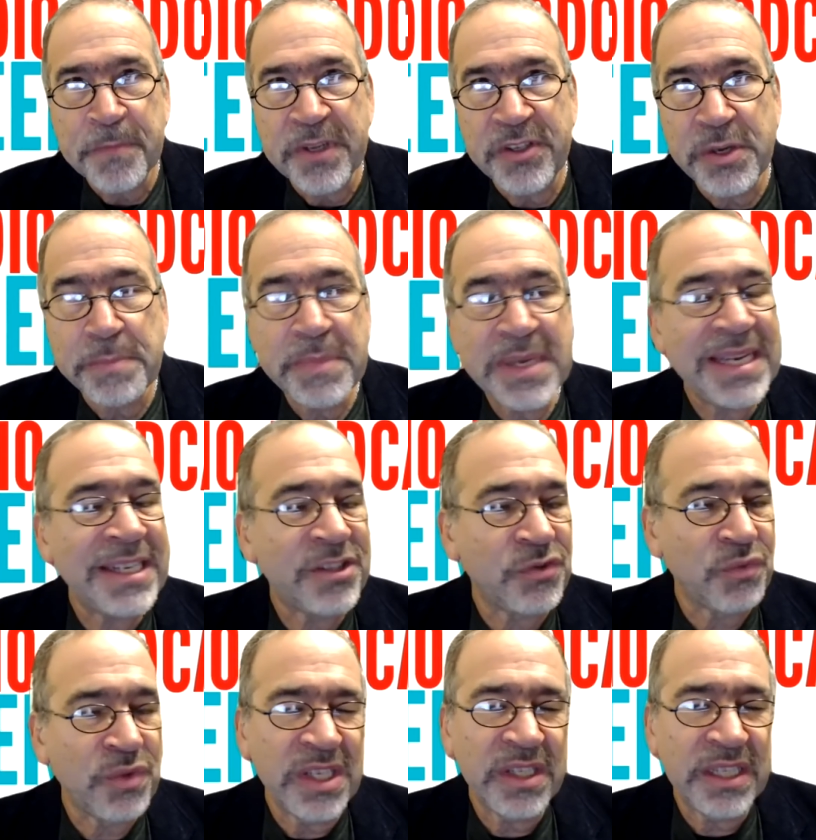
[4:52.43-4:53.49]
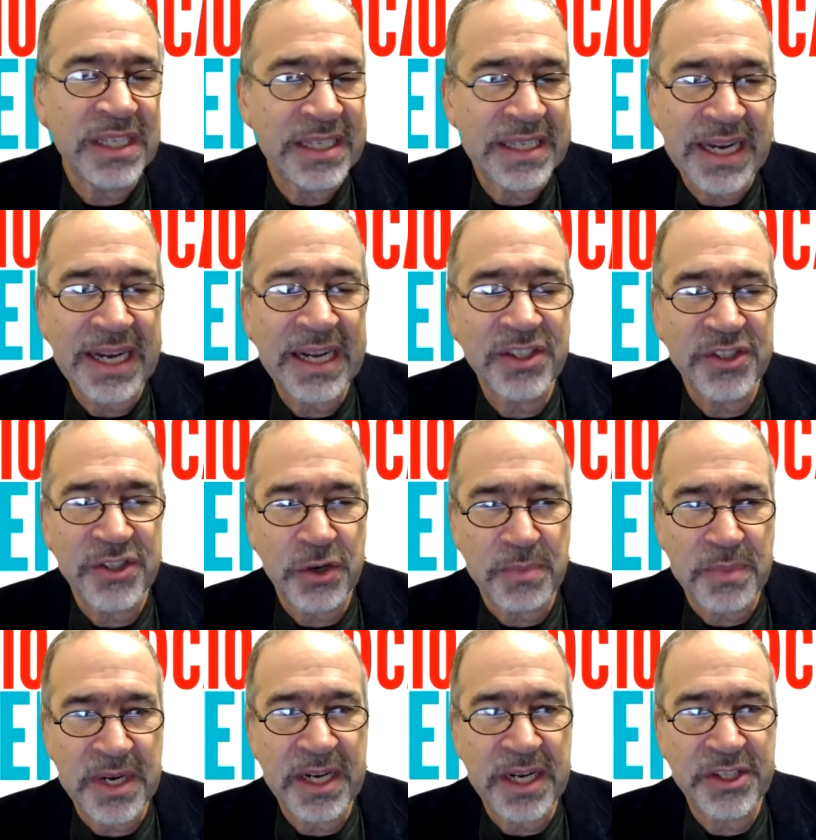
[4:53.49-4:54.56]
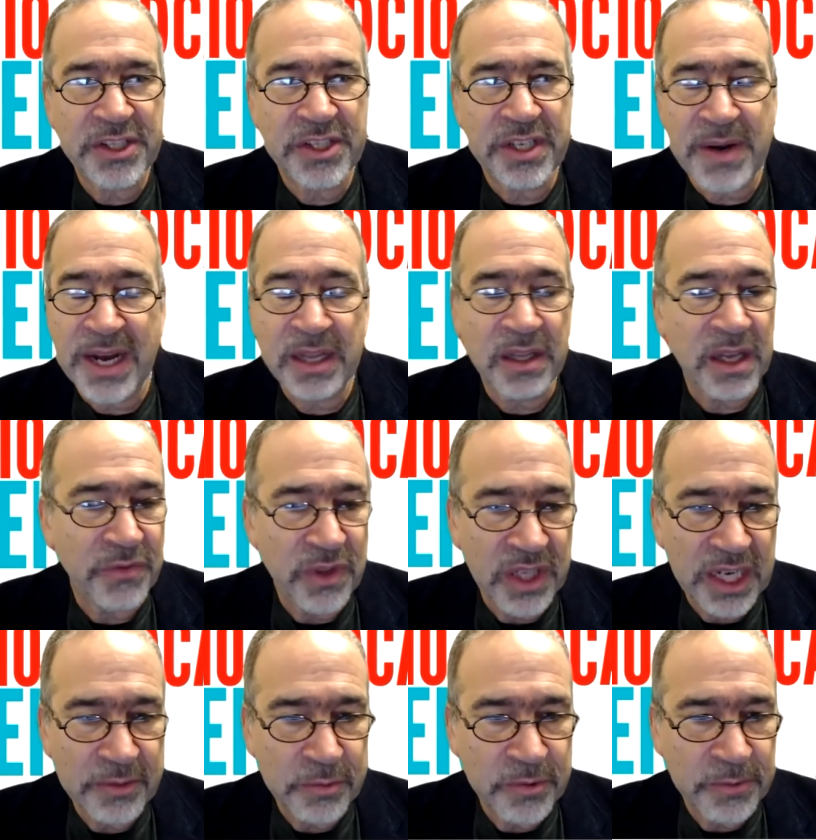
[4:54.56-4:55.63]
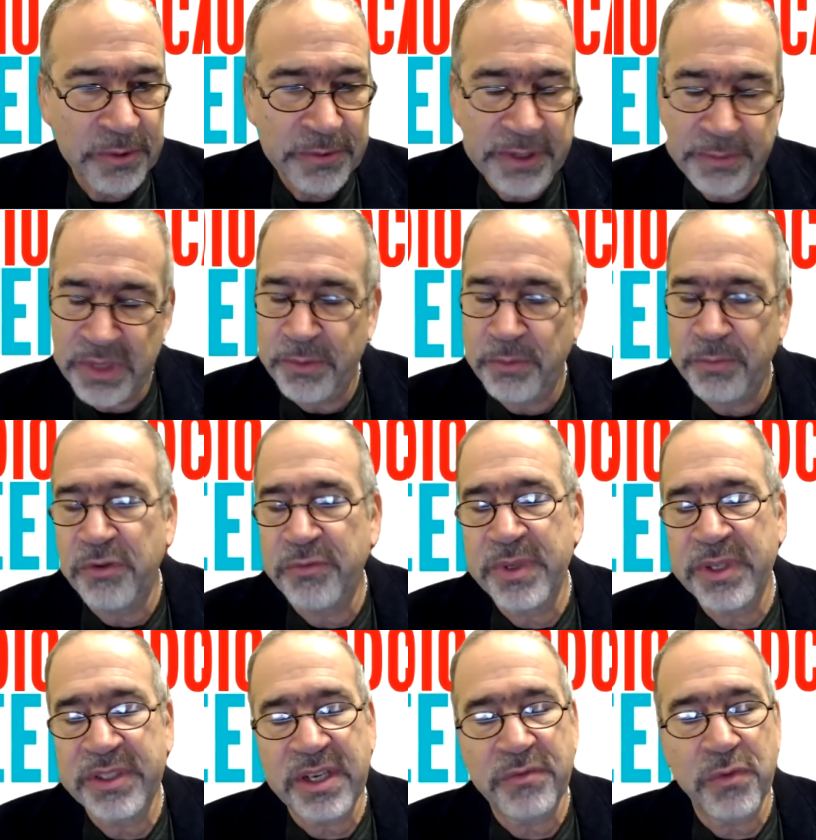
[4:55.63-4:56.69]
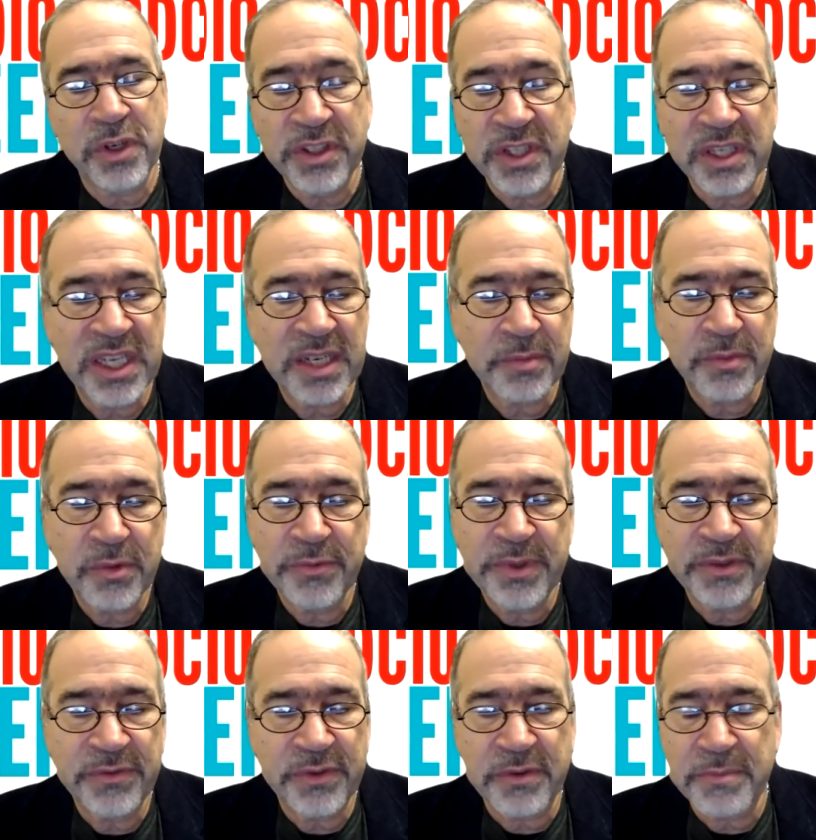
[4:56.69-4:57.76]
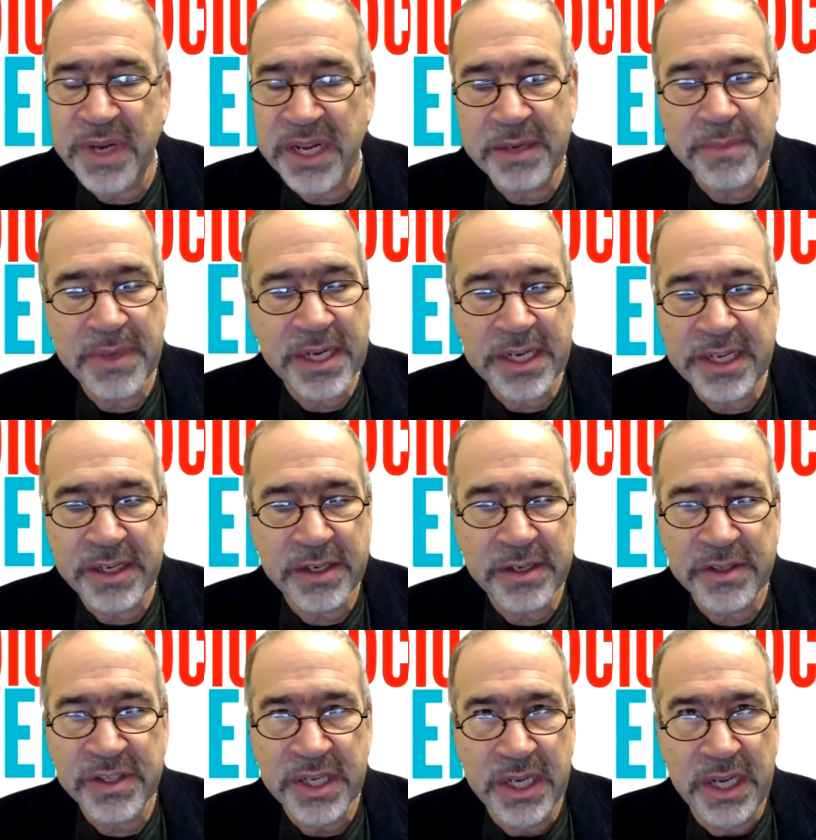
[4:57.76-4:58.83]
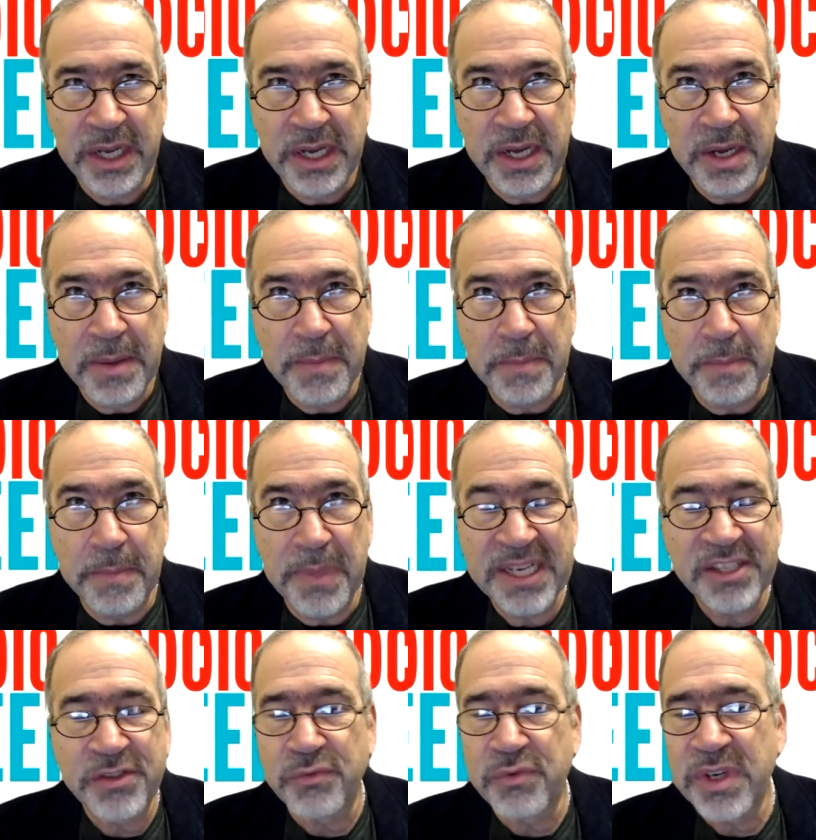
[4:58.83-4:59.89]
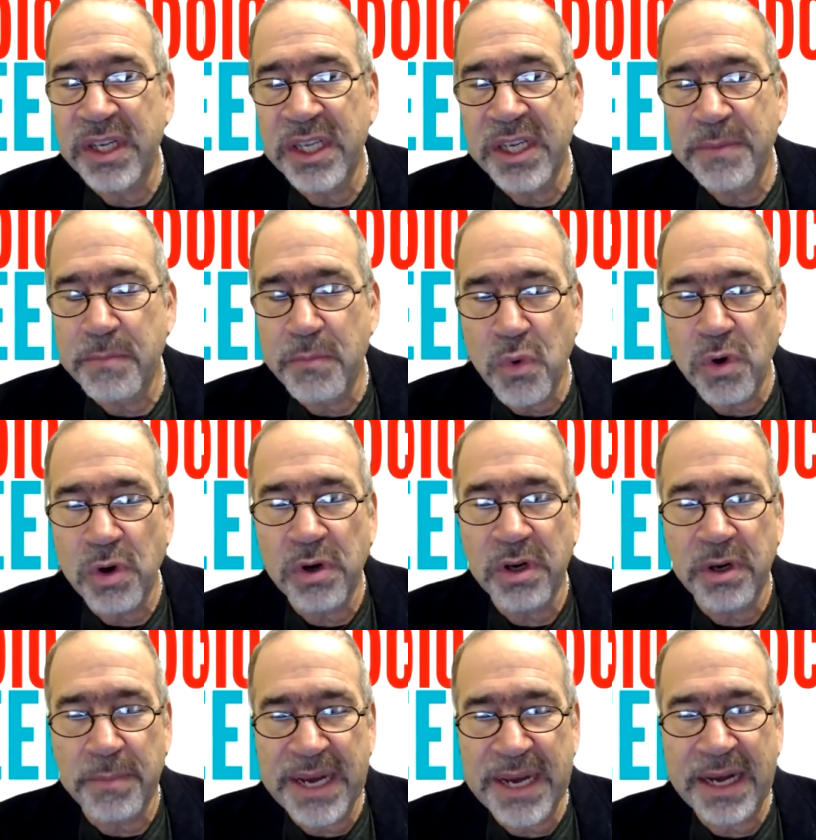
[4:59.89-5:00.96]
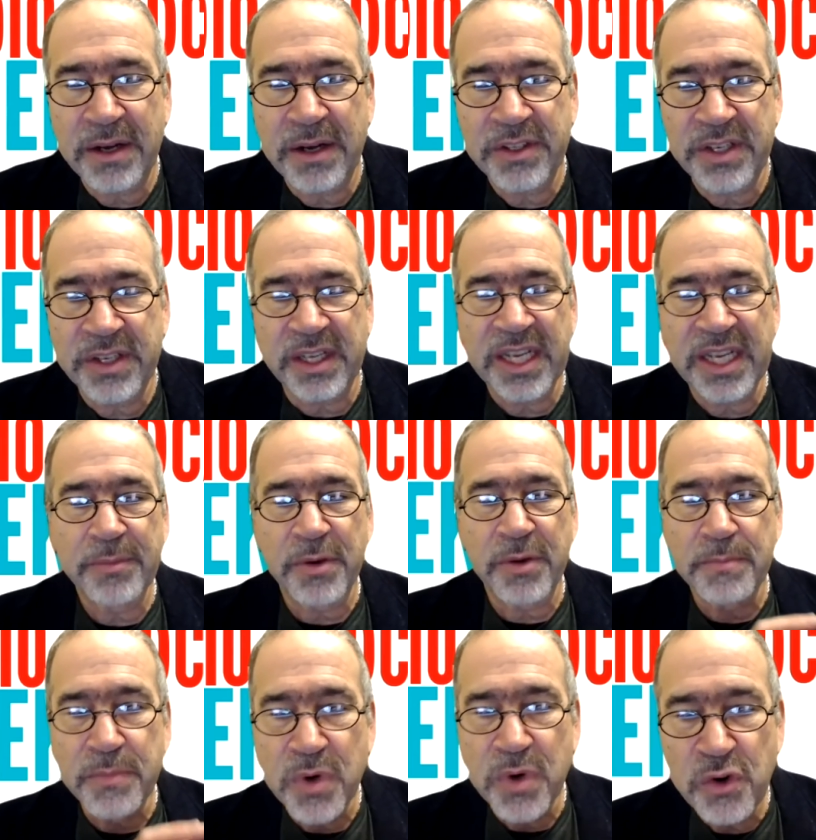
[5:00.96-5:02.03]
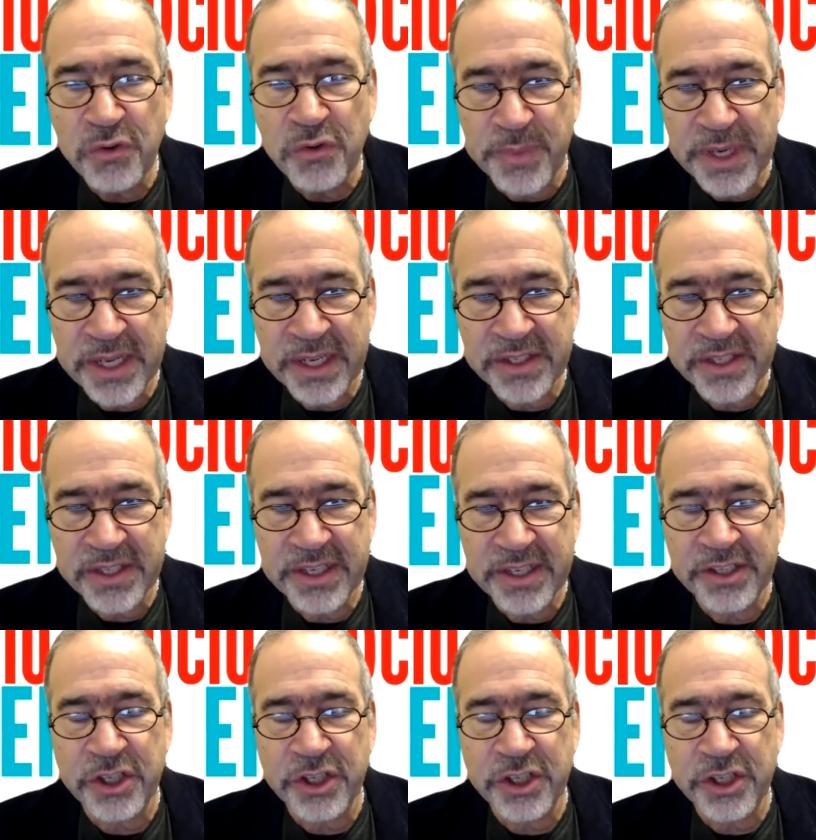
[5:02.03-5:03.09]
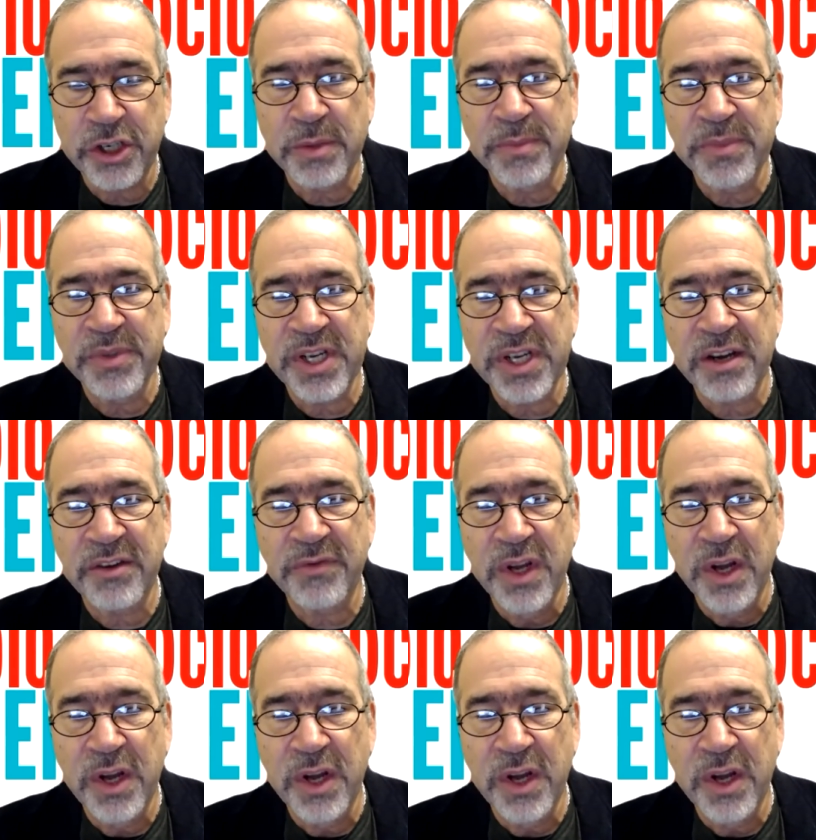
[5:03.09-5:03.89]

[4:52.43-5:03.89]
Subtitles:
to me, it's really not so much, I love the labor movement. I've worked in the labor movement for many, many years. but it's really more about the labor movement in terms of